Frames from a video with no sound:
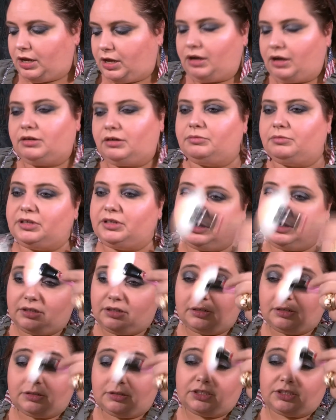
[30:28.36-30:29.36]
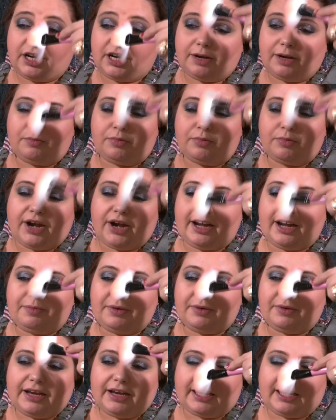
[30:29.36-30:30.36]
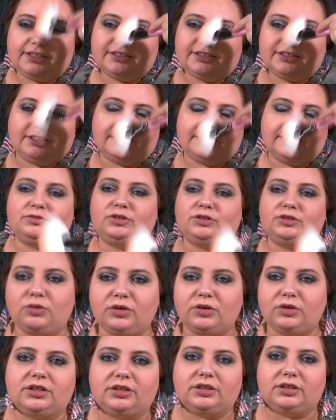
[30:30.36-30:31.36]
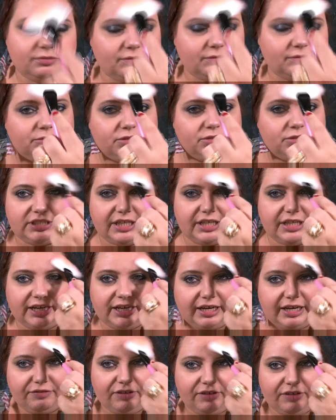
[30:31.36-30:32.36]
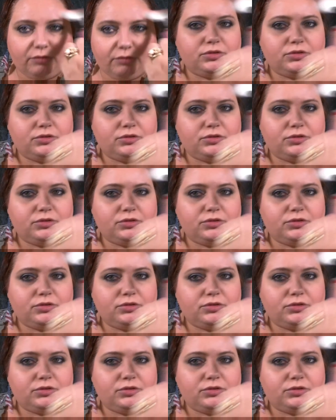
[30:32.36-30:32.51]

I'm going to be shining bright up in that club. No club. I'm just saying, like, if I